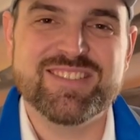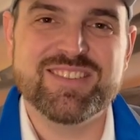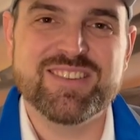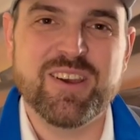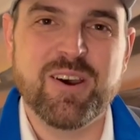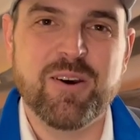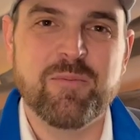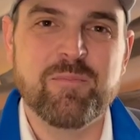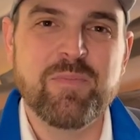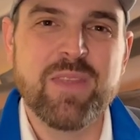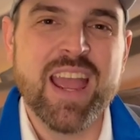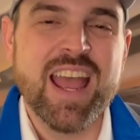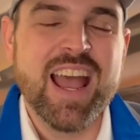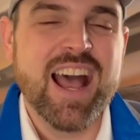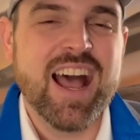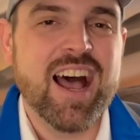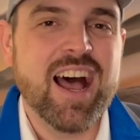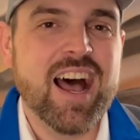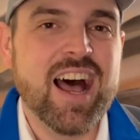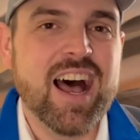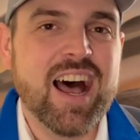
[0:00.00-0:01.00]
So
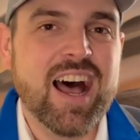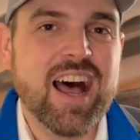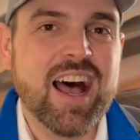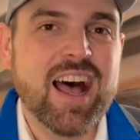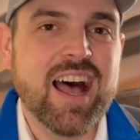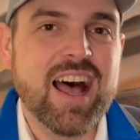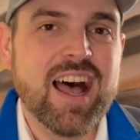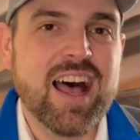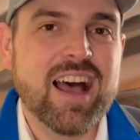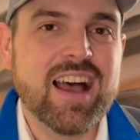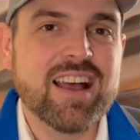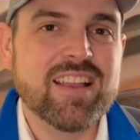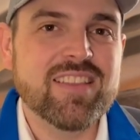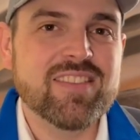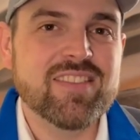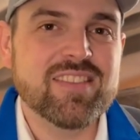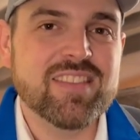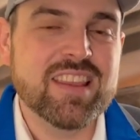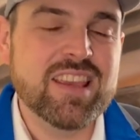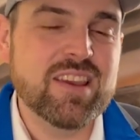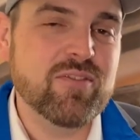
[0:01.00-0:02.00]
uh,
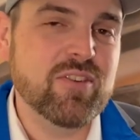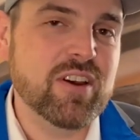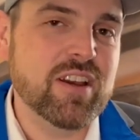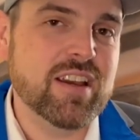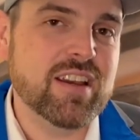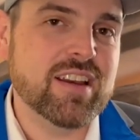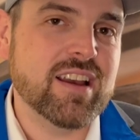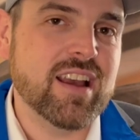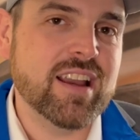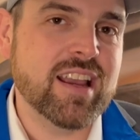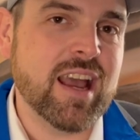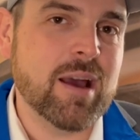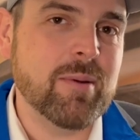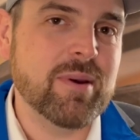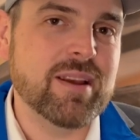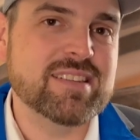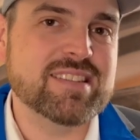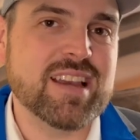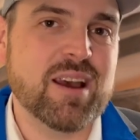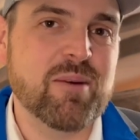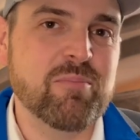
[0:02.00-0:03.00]
leave a, a,
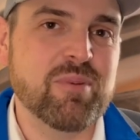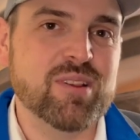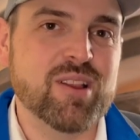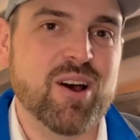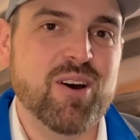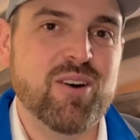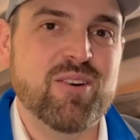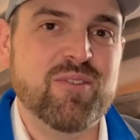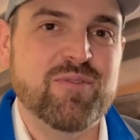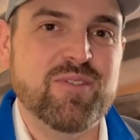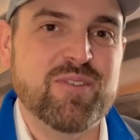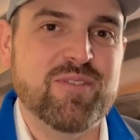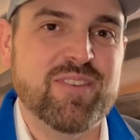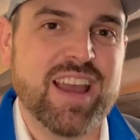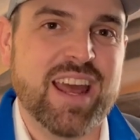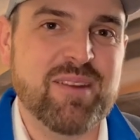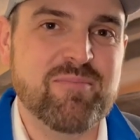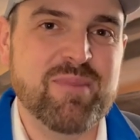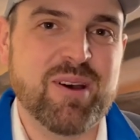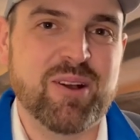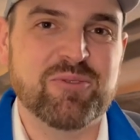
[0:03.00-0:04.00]
comment down below if you've
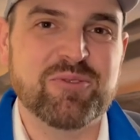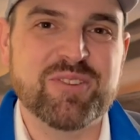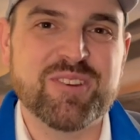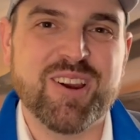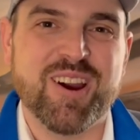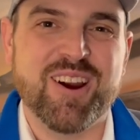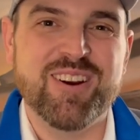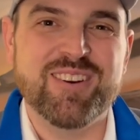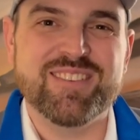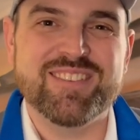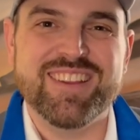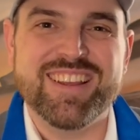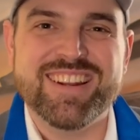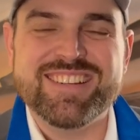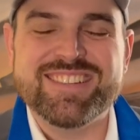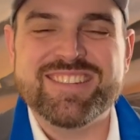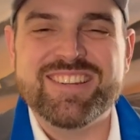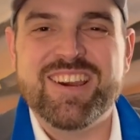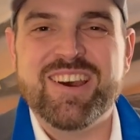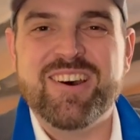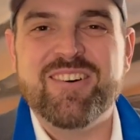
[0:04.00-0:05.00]
got a Melton cart and let
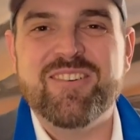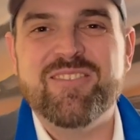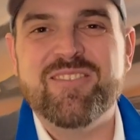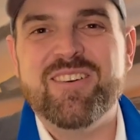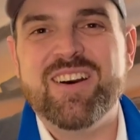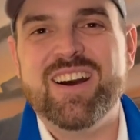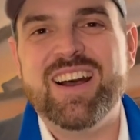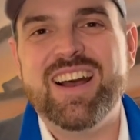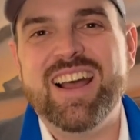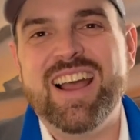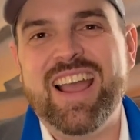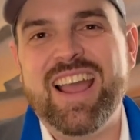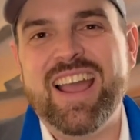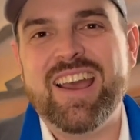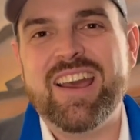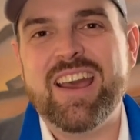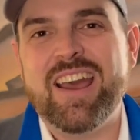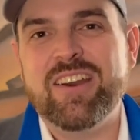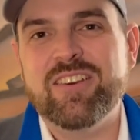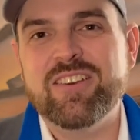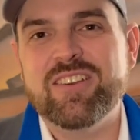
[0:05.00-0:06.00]
us know uh, how,
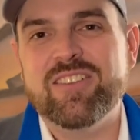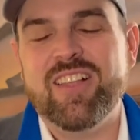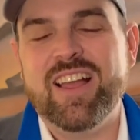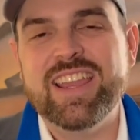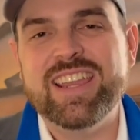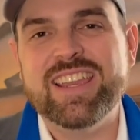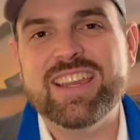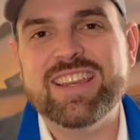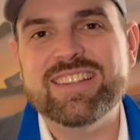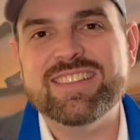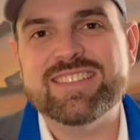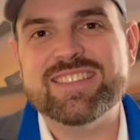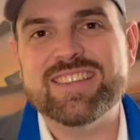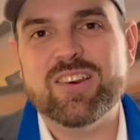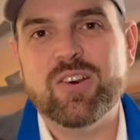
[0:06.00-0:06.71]
how, you like it.